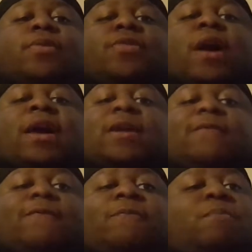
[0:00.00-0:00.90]

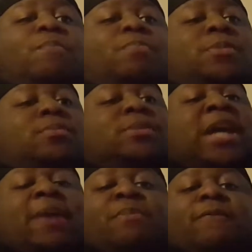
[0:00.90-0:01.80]
five
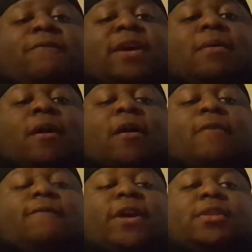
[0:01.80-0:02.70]
type of
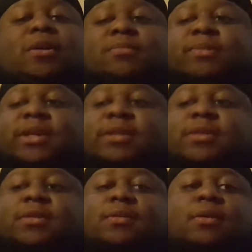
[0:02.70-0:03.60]
victim
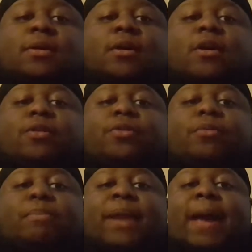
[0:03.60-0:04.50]
list, a
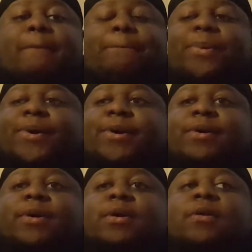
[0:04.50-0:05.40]
little black book
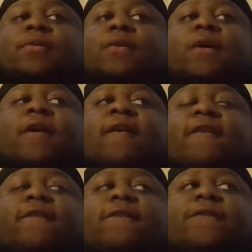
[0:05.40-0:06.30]

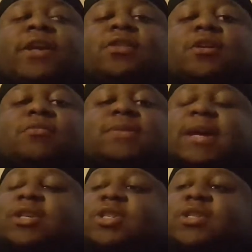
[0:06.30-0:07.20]
of victims
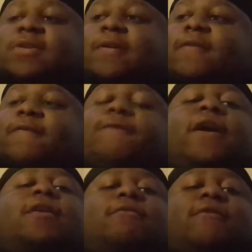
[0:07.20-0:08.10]
that she's going to
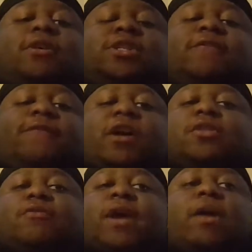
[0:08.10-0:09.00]

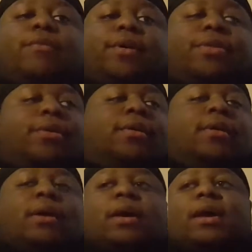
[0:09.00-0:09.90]
fucked around with.
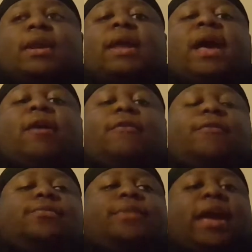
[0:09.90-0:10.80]
Now,
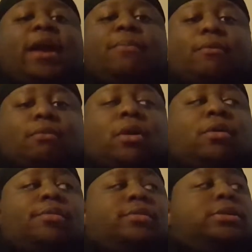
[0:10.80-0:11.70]
Amber
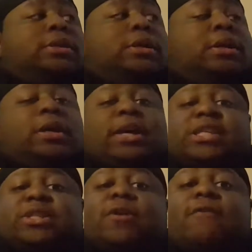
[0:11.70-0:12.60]
Rose
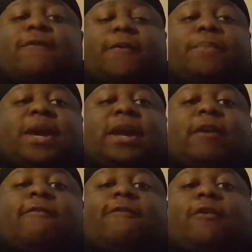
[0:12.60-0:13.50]
is known for being
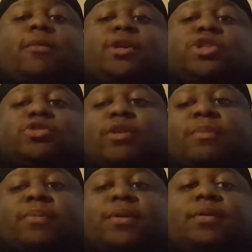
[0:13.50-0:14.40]
a former
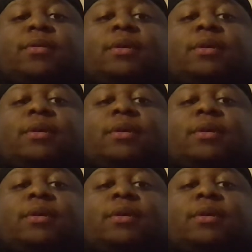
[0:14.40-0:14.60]
stripper,